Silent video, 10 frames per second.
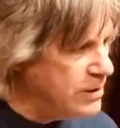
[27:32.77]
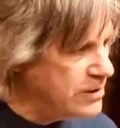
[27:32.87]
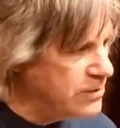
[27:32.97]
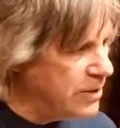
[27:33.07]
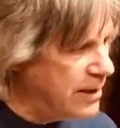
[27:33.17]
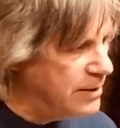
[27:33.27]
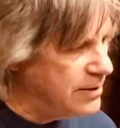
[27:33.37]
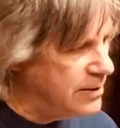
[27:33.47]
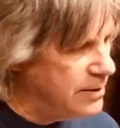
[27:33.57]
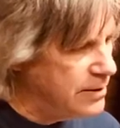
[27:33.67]
Yeah.
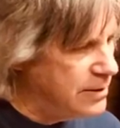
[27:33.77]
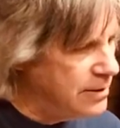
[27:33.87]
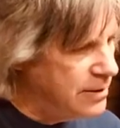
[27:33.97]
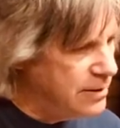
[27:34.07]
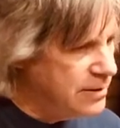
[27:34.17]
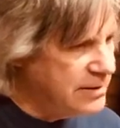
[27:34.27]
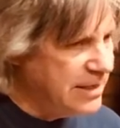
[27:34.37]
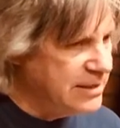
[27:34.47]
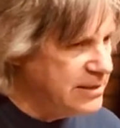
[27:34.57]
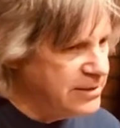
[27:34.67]
See,
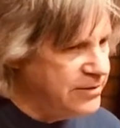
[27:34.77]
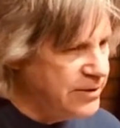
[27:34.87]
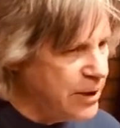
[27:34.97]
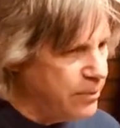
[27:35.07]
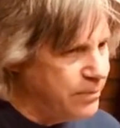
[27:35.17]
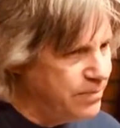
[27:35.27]
listen to this. Here you go.